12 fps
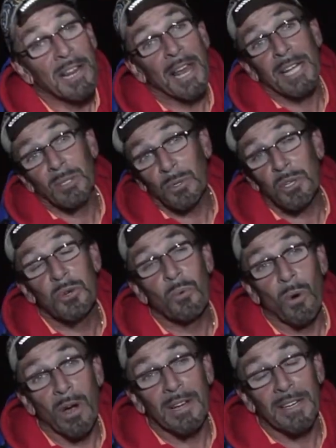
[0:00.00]
Now that's what you
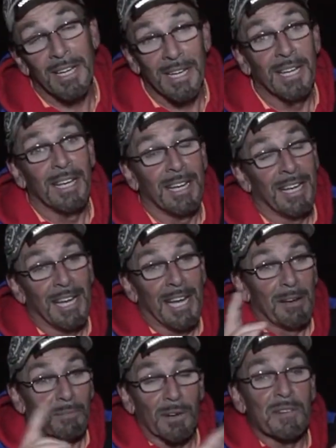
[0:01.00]
want
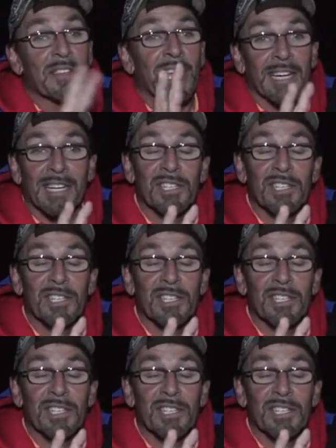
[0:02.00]
for everything